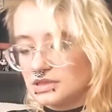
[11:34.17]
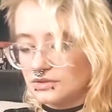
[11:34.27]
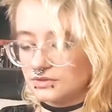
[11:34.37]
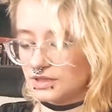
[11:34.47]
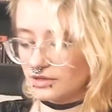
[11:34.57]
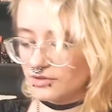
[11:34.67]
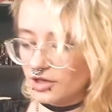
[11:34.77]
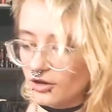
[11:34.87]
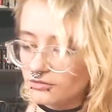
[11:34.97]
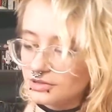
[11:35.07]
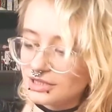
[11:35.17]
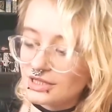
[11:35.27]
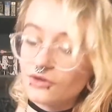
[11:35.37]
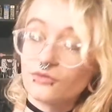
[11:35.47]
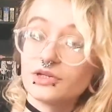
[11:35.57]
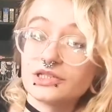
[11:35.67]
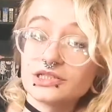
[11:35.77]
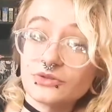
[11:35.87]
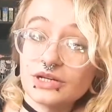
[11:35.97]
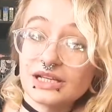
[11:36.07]
So there we go. We're
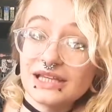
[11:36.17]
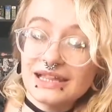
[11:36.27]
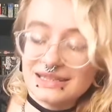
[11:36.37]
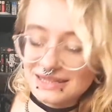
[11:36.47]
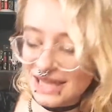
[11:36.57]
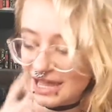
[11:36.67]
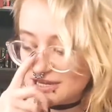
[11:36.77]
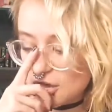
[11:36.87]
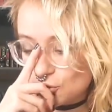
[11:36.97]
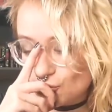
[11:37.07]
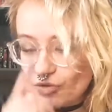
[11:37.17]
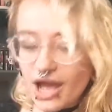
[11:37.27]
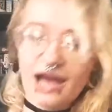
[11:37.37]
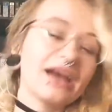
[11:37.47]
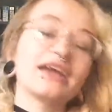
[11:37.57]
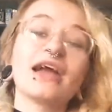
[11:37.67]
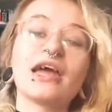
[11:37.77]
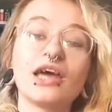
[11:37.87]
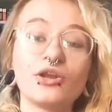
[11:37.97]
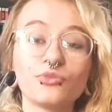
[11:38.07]
just going to let that dry,
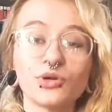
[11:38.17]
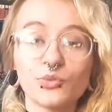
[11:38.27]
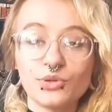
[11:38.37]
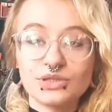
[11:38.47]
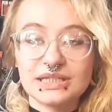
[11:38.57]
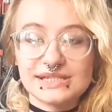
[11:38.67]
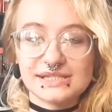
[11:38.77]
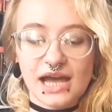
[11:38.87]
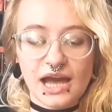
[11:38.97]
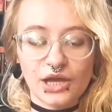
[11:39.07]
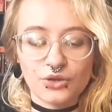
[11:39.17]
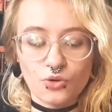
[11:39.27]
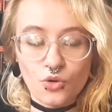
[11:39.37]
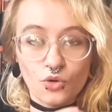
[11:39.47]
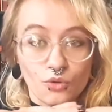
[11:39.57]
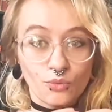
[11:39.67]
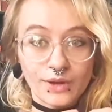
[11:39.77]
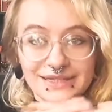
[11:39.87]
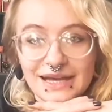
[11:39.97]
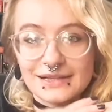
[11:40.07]
and we're going to decide
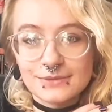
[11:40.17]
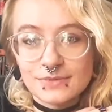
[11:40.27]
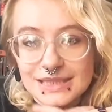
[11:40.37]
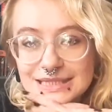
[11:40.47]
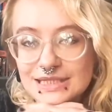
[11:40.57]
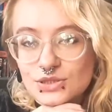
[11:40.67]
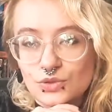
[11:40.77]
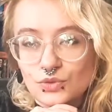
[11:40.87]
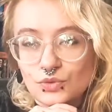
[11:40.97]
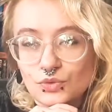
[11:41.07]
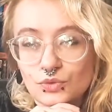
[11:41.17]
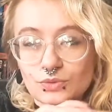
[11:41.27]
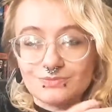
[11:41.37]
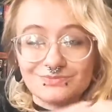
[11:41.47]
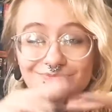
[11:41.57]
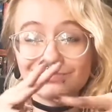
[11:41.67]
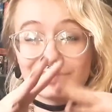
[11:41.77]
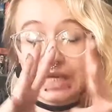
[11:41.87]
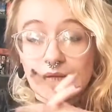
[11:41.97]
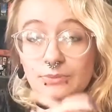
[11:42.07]
what elements to
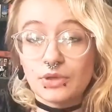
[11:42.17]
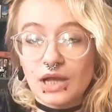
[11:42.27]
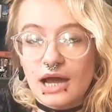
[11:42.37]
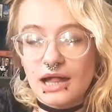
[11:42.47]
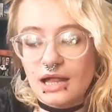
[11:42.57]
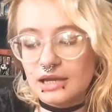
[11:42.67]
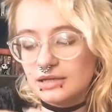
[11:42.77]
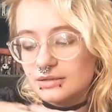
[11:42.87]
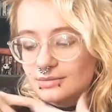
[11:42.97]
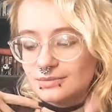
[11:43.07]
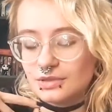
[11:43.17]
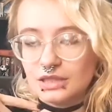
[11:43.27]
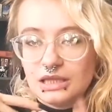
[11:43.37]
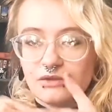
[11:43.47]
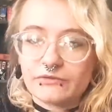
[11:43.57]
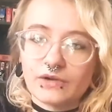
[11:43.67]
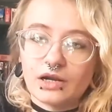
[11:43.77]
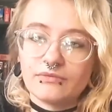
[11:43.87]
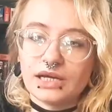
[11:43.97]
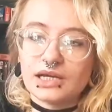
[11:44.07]
kind of put on the
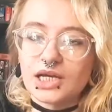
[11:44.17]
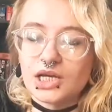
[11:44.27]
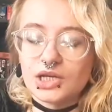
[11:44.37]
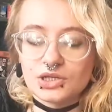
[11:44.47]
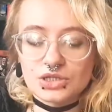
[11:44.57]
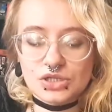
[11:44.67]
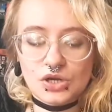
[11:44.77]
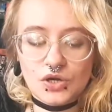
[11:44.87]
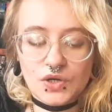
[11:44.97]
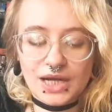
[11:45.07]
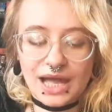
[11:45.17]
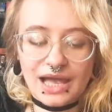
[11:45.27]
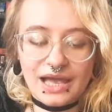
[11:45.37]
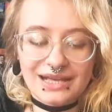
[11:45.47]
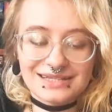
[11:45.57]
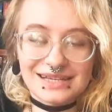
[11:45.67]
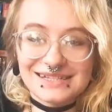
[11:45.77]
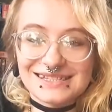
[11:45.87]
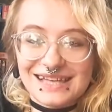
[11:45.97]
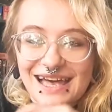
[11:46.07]
front of it. So as I
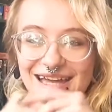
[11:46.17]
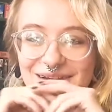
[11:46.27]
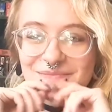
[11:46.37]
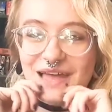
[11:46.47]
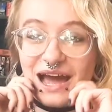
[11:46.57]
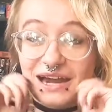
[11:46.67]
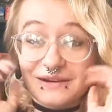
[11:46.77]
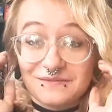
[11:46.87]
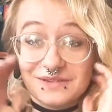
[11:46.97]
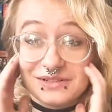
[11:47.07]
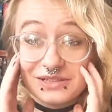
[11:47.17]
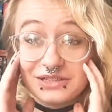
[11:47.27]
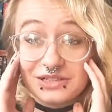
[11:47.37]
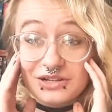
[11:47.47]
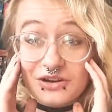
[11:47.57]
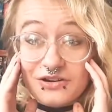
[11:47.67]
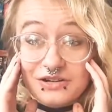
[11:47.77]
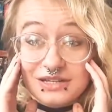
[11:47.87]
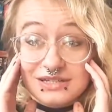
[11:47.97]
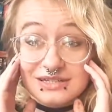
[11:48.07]
said, I'm not a very good
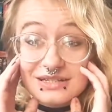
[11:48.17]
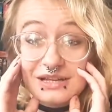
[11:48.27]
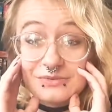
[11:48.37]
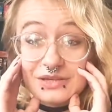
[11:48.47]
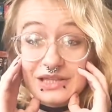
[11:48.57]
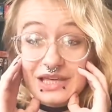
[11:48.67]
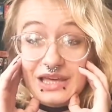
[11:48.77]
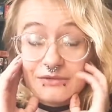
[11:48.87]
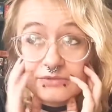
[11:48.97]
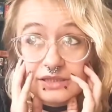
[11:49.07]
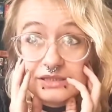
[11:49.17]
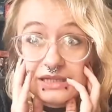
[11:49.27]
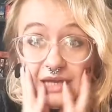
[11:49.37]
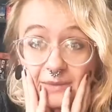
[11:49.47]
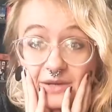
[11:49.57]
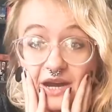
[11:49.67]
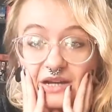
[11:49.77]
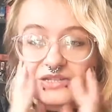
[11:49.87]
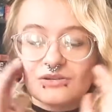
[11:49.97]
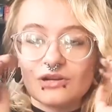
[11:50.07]
artist. I really am
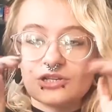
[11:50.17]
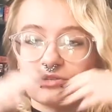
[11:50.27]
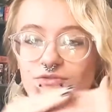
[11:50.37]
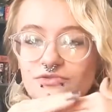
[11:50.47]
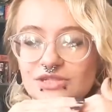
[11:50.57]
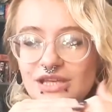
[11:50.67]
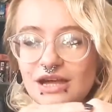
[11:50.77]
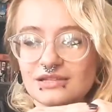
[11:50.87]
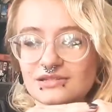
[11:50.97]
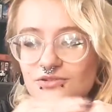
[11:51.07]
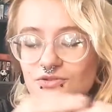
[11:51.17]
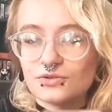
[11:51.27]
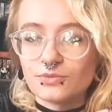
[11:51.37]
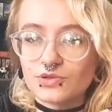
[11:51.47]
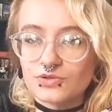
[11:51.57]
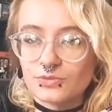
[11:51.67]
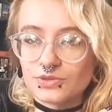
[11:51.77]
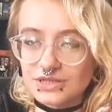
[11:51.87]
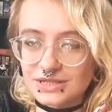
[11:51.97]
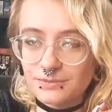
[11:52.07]
not. So I choose designs that are super
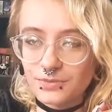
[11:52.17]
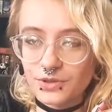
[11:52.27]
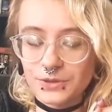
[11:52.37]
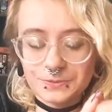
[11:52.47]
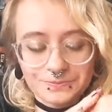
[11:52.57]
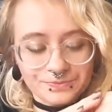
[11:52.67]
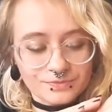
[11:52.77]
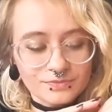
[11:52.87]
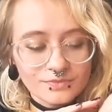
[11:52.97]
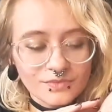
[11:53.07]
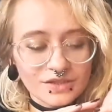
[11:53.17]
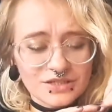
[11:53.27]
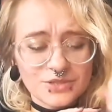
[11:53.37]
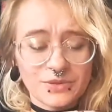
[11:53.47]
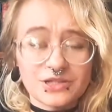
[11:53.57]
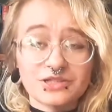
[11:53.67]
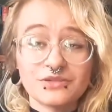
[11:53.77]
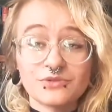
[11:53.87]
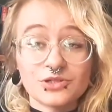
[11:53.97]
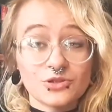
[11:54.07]
simple, especially
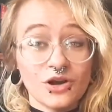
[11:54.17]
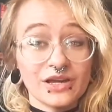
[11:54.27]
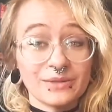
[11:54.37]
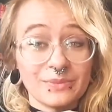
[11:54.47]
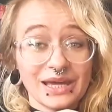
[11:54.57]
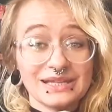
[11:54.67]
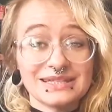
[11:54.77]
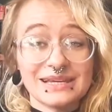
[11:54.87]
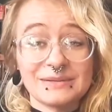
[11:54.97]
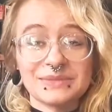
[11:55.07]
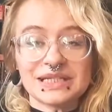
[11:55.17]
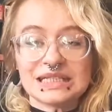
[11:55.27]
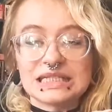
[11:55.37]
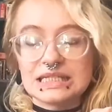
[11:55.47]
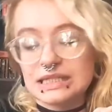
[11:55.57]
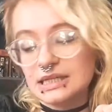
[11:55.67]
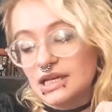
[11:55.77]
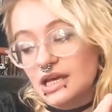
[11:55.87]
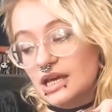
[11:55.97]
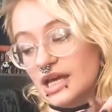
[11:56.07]
with drawing and painting, because
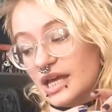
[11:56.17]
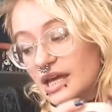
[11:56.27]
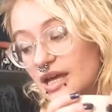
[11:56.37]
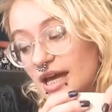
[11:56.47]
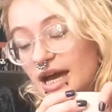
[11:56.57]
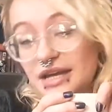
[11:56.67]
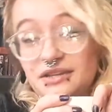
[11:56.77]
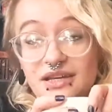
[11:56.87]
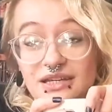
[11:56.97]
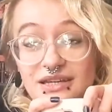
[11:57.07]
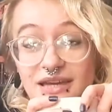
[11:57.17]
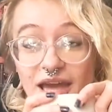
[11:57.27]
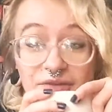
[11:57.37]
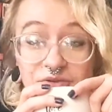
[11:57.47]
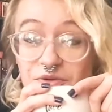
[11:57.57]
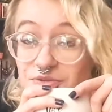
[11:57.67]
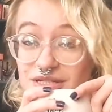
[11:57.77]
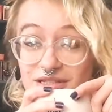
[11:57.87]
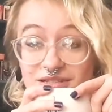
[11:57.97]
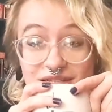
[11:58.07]
I like have no
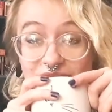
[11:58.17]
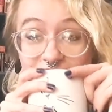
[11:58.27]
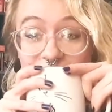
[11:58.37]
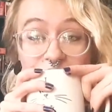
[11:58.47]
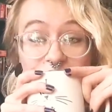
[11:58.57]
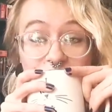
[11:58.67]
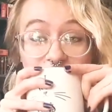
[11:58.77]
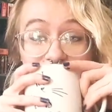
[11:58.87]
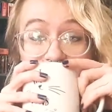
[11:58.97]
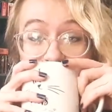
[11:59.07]
skills in that area